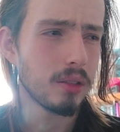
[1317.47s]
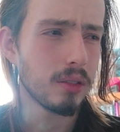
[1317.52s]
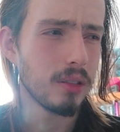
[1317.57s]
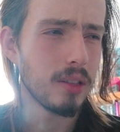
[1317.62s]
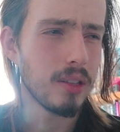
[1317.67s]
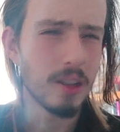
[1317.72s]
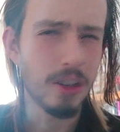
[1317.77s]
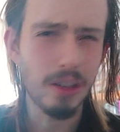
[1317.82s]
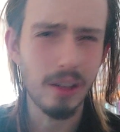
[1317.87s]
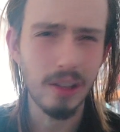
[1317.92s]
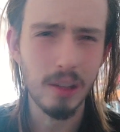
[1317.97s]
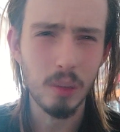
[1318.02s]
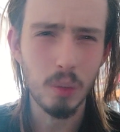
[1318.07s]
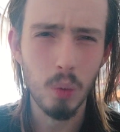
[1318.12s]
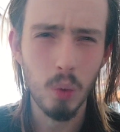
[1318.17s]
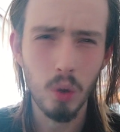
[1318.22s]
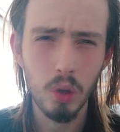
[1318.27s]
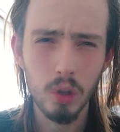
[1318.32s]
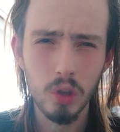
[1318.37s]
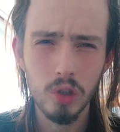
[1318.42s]
nearly
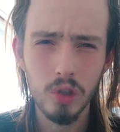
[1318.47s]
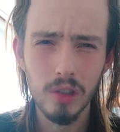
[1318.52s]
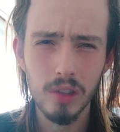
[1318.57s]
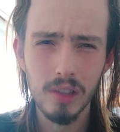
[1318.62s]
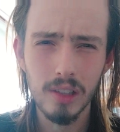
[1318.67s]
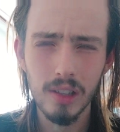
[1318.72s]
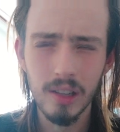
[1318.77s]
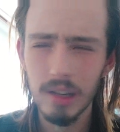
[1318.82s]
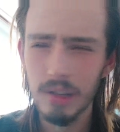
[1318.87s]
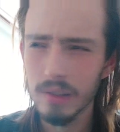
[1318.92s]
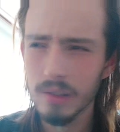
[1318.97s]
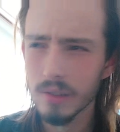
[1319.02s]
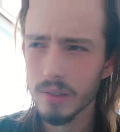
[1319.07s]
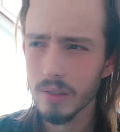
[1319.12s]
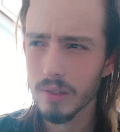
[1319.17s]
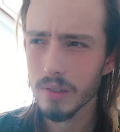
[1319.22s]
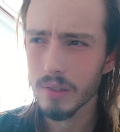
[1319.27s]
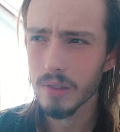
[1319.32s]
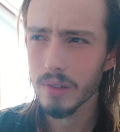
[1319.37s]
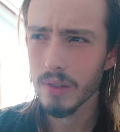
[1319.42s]
1 trillionaire,
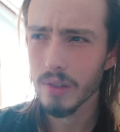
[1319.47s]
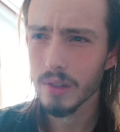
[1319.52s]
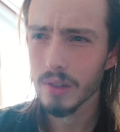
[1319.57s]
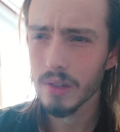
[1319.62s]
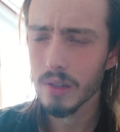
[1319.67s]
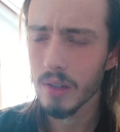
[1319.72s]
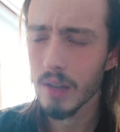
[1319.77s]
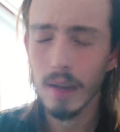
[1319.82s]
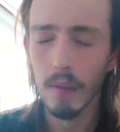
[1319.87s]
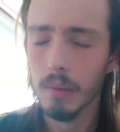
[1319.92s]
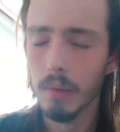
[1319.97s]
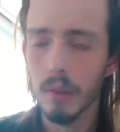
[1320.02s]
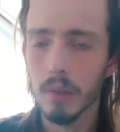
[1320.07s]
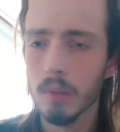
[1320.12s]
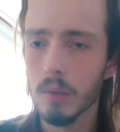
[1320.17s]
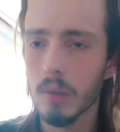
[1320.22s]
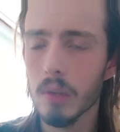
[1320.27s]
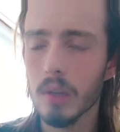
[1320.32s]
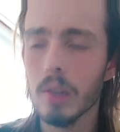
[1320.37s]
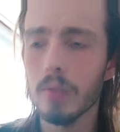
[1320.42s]
as far as I know. Anyway,
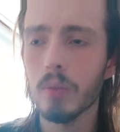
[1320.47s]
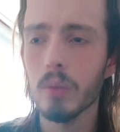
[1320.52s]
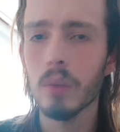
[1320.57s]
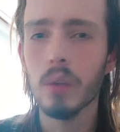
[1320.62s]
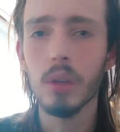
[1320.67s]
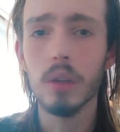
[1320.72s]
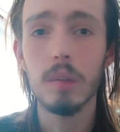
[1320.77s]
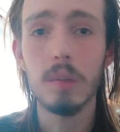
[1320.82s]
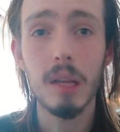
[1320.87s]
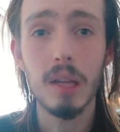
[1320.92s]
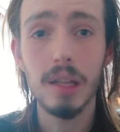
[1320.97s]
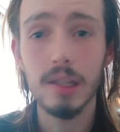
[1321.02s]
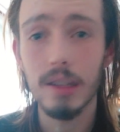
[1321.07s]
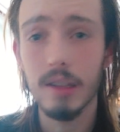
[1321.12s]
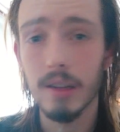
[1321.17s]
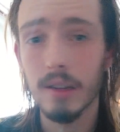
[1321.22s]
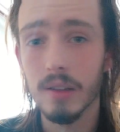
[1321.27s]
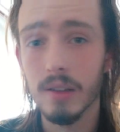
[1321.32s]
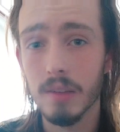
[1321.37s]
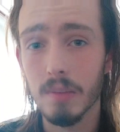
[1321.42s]
even with all the
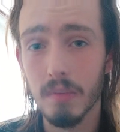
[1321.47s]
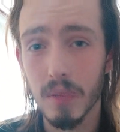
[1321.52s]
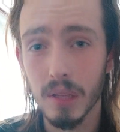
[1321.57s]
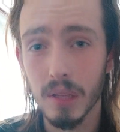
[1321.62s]
millionaires and